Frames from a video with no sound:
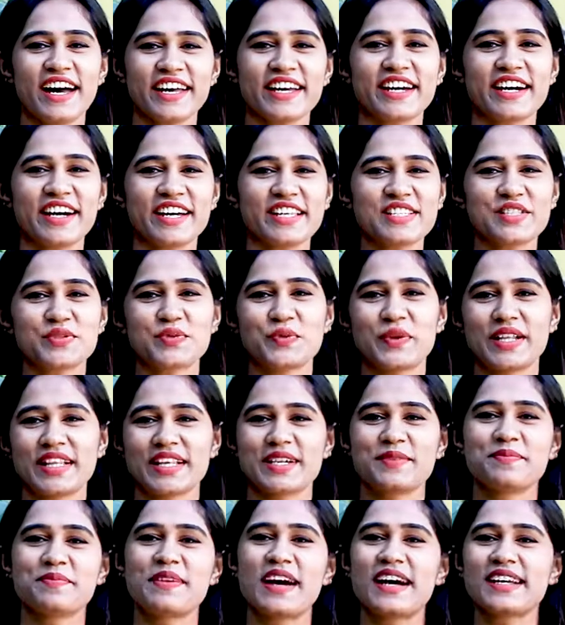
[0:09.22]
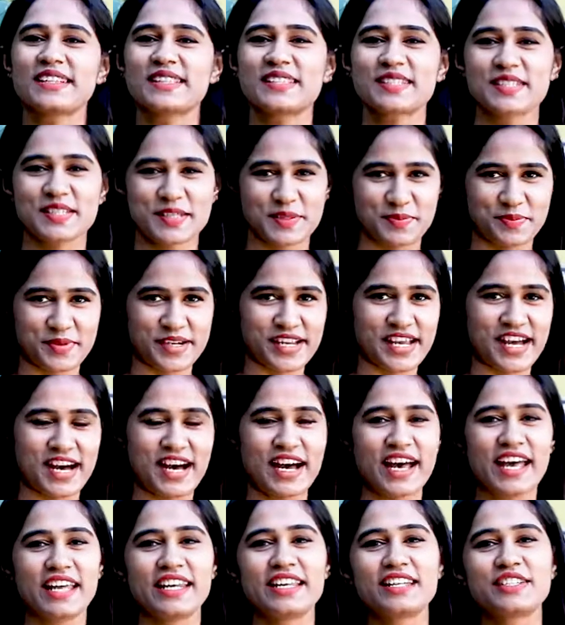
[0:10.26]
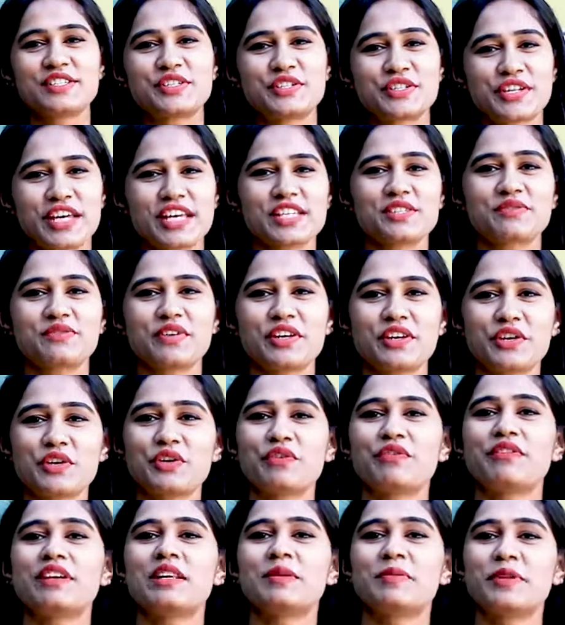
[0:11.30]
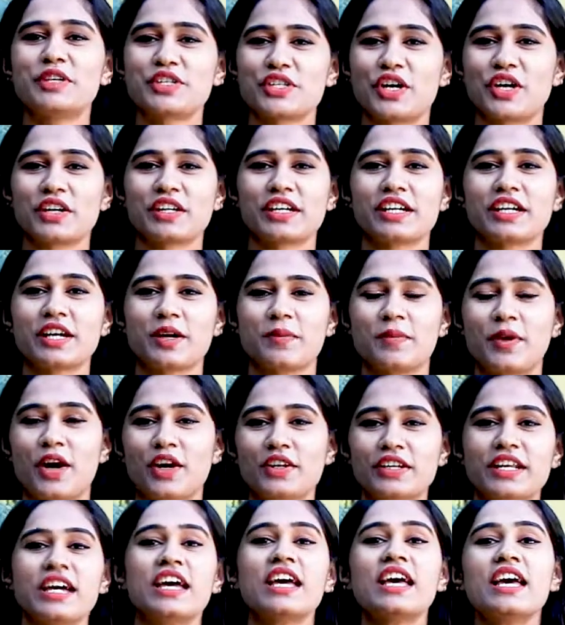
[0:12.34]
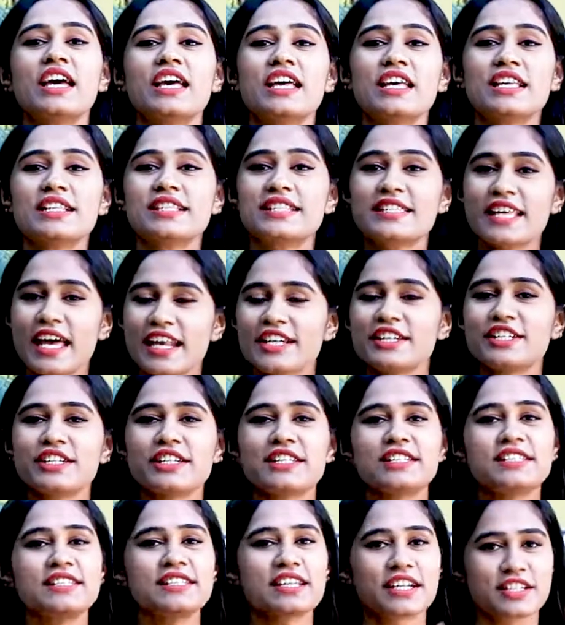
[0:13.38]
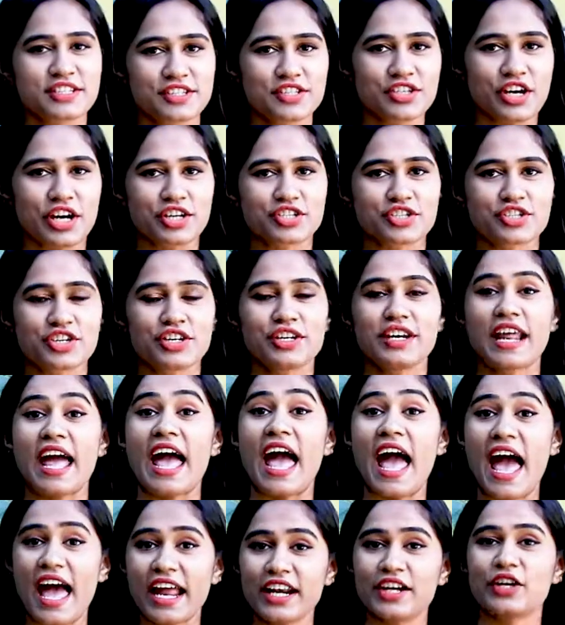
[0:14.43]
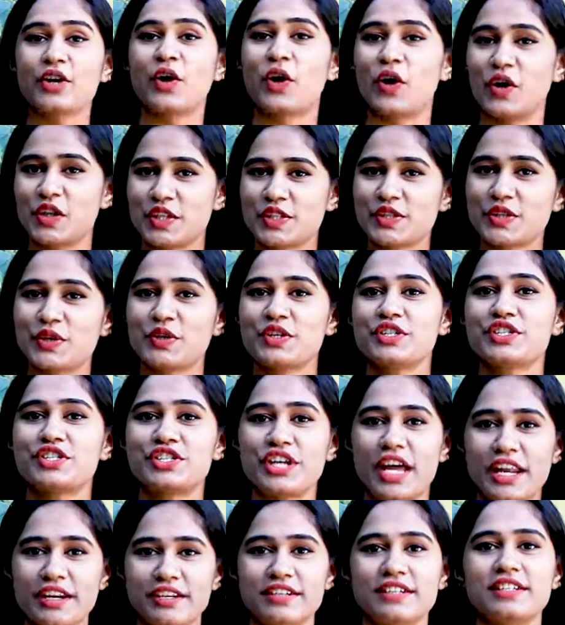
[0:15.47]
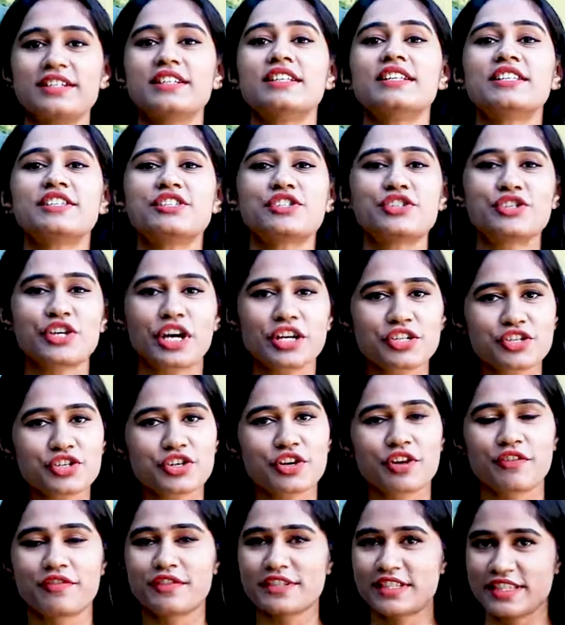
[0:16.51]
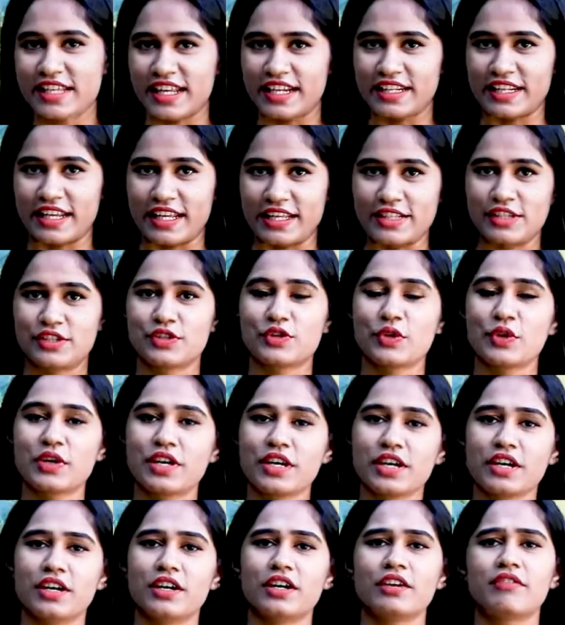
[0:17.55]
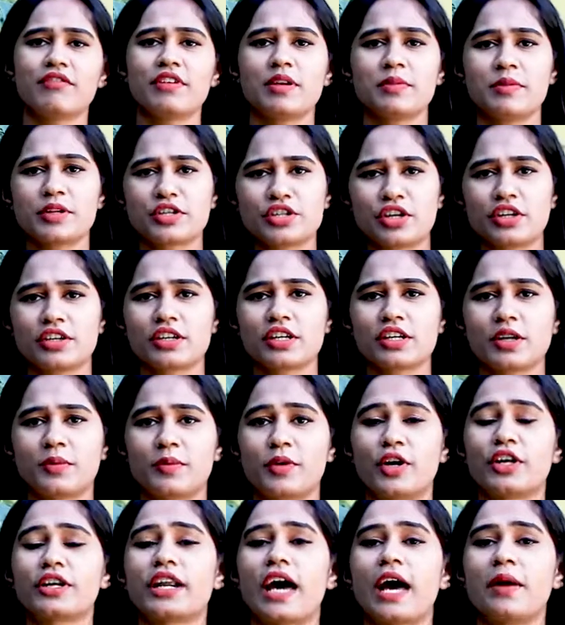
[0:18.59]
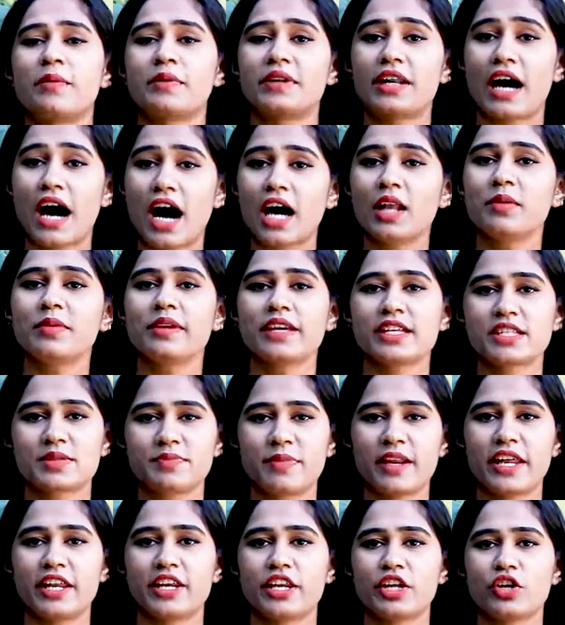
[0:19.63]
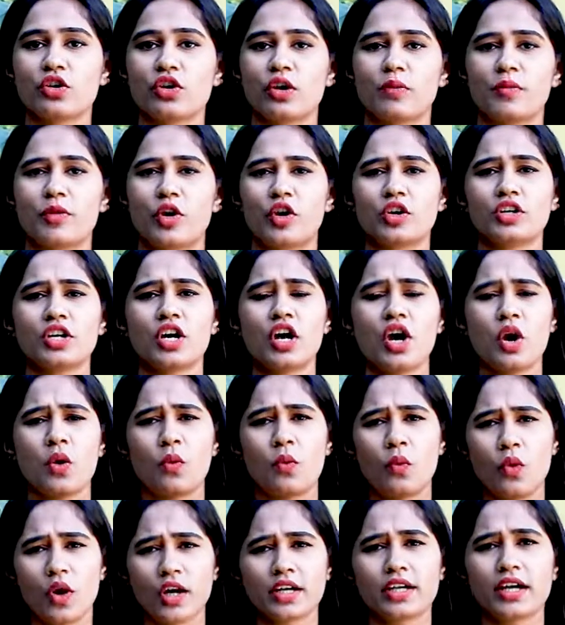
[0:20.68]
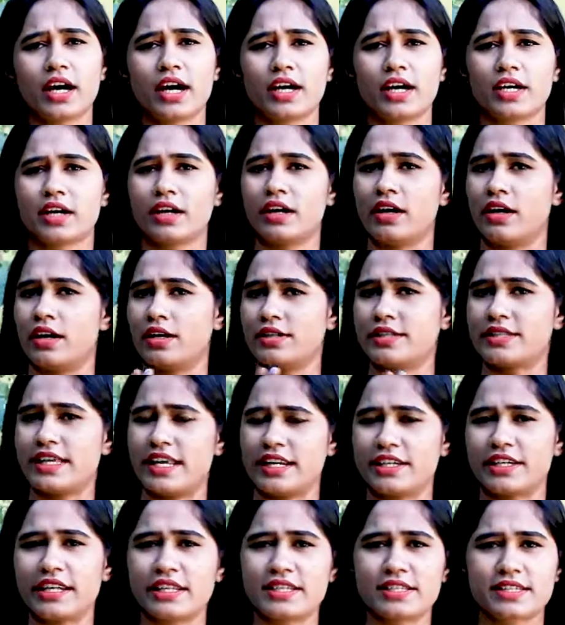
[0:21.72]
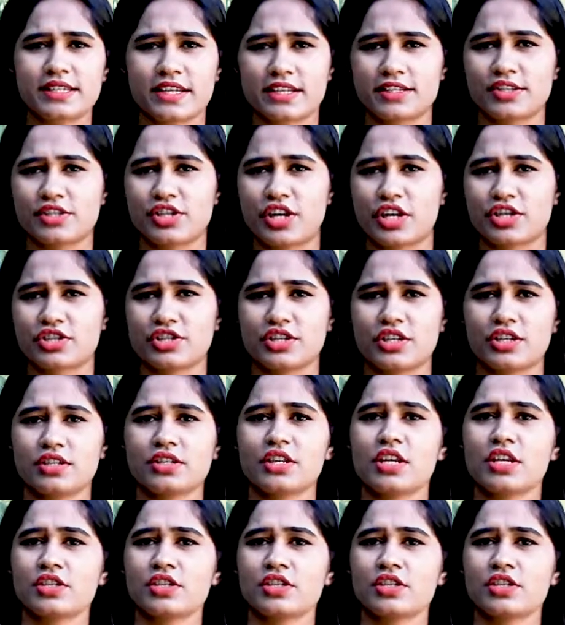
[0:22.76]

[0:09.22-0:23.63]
guys, welcome back. This is Priya, and in today's video we'll be talking about sentence construction and also general structure of a sentence. So here we'll be talking about, I'll be explaining you about what are sentence construction.